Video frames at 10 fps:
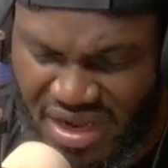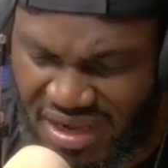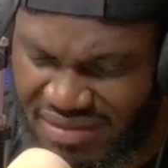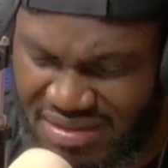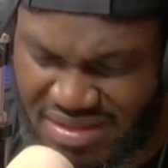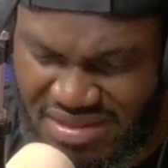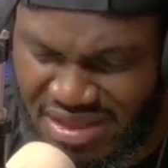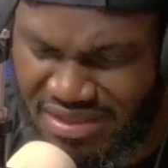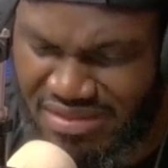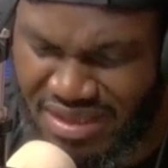other
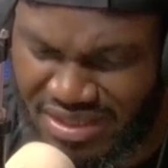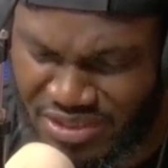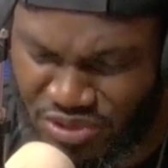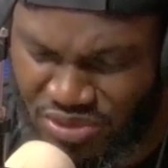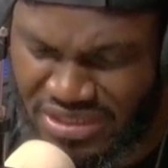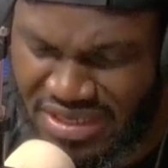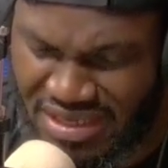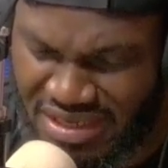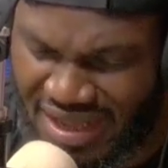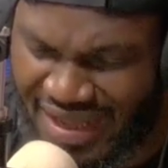thing that is not
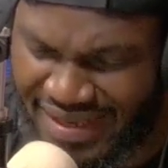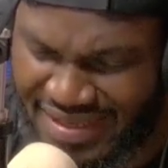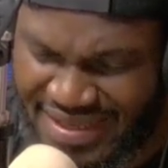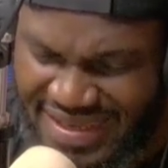in line.